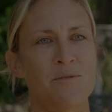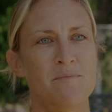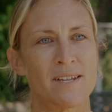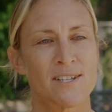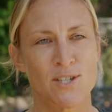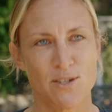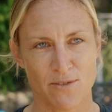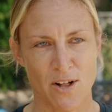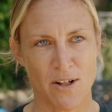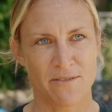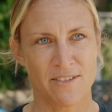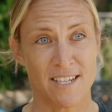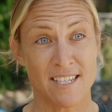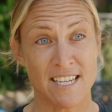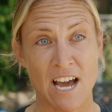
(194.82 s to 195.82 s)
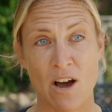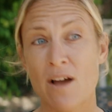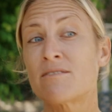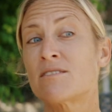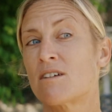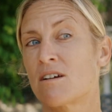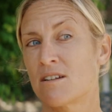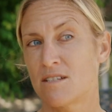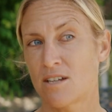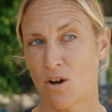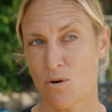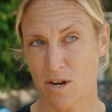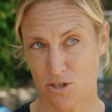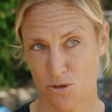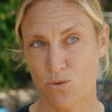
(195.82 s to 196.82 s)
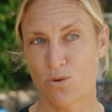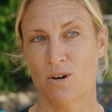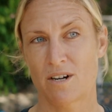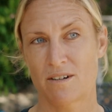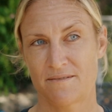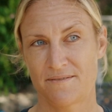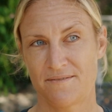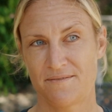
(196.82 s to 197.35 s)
the midst of all of this now, I've started to go on tour.